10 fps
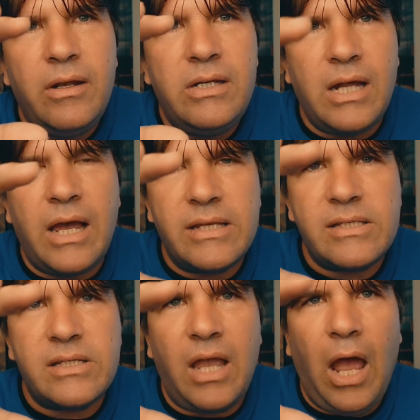
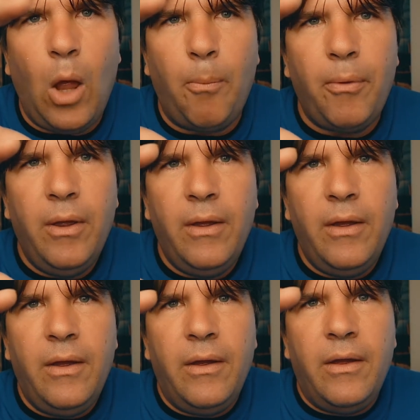does to help
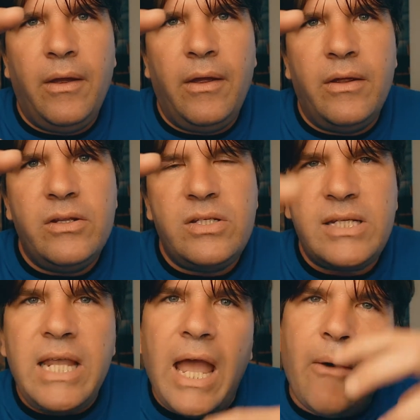
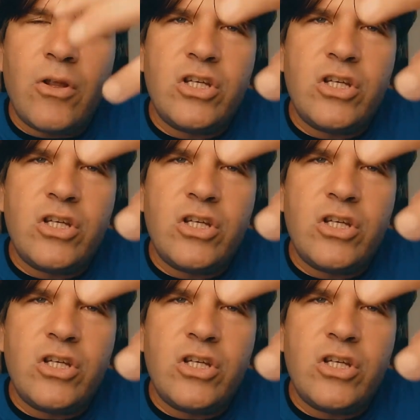see how